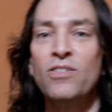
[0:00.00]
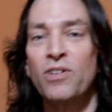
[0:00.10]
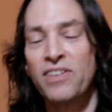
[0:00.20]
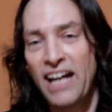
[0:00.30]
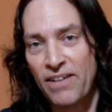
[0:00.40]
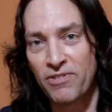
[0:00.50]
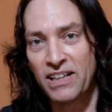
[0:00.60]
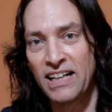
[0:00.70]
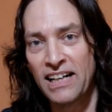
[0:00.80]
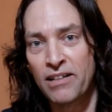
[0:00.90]
North
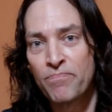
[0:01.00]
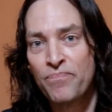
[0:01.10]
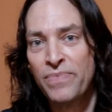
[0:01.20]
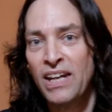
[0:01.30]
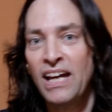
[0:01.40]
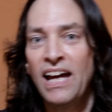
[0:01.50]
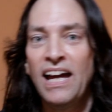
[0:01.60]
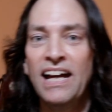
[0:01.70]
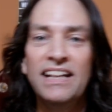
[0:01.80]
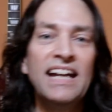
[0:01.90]
Africa.
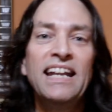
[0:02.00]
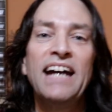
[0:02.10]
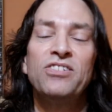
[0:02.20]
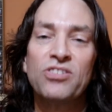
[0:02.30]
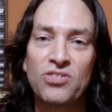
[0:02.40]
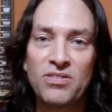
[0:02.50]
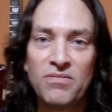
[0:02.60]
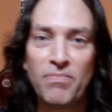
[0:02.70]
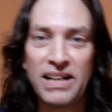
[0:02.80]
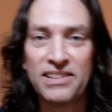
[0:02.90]
And then that
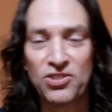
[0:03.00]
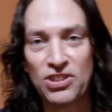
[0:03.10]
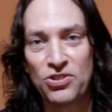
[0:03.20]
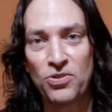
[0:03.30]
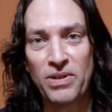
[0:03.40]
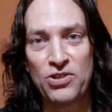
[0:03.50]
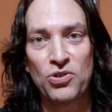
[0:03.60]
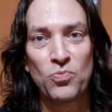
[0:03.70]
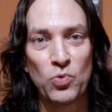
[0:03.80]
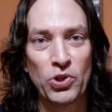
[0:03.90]
just made the situation